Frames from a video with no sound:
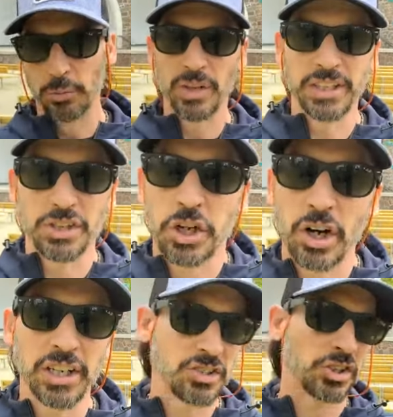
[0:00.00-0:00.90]
And when the
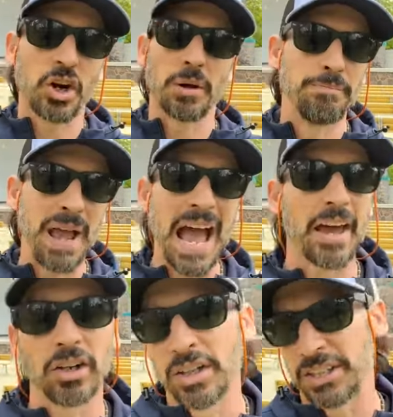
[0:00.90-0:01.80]
attorneys go to
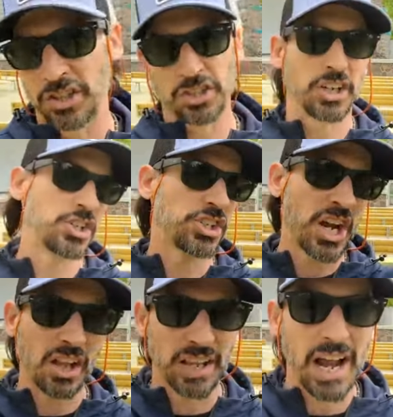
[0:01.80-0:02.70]
battle and you start
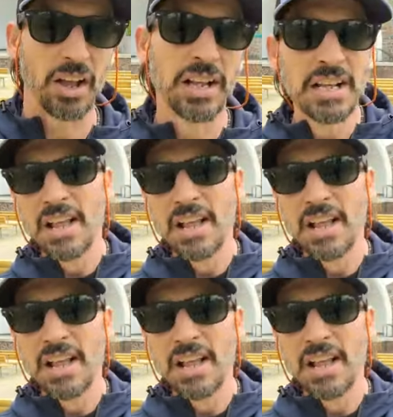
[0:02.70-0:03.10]
shelling out